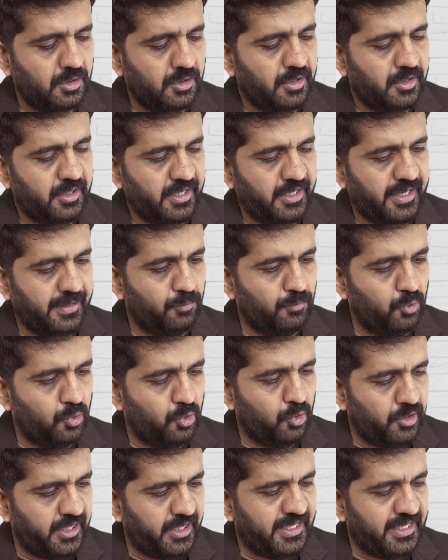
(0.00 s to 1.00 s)

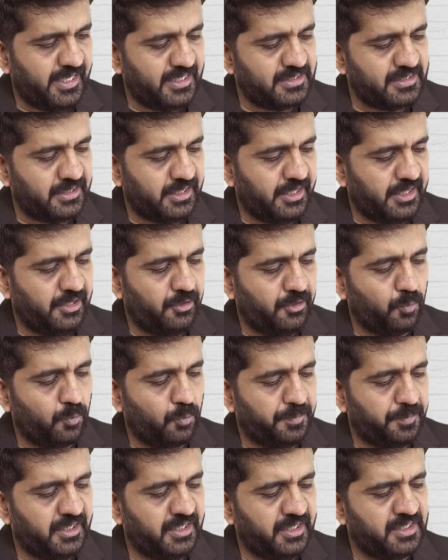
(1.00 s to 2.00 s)
MOS in
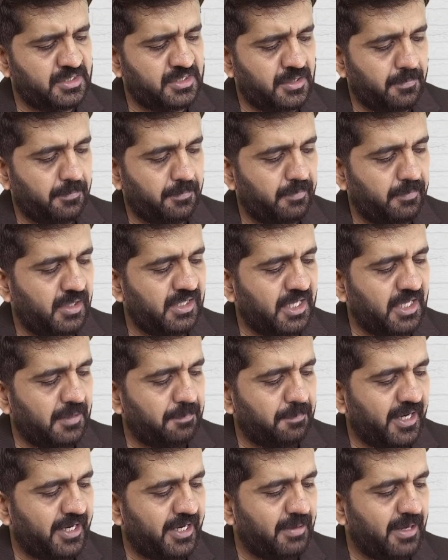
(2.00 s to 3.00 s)
rupees
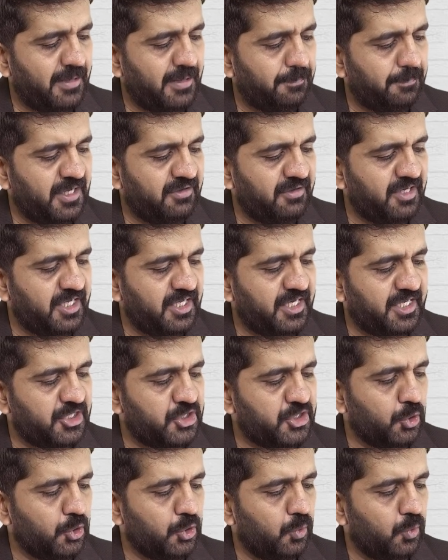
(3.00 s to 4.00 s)
multiplied by PV
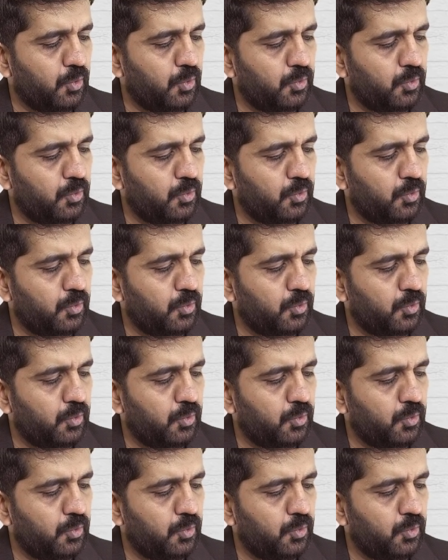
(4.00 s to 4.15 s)
ratio